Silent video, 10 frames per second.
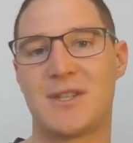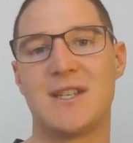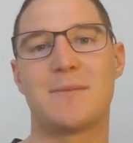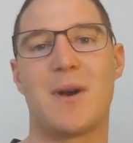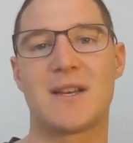
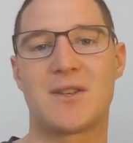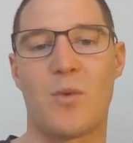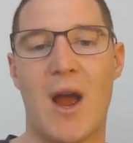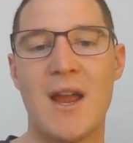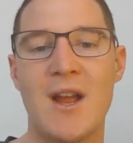has since passed
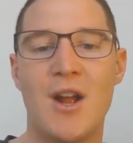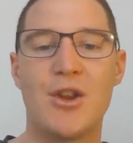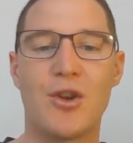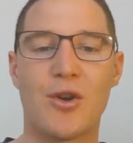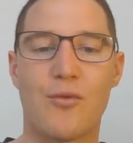away,
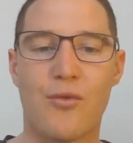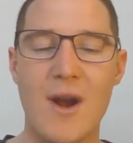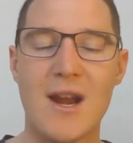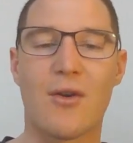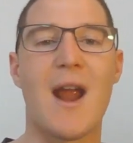you could
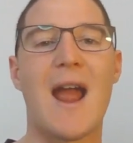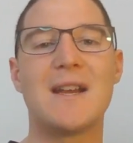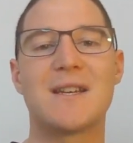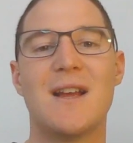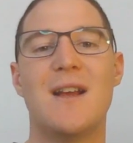
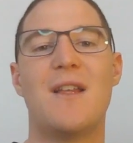recreate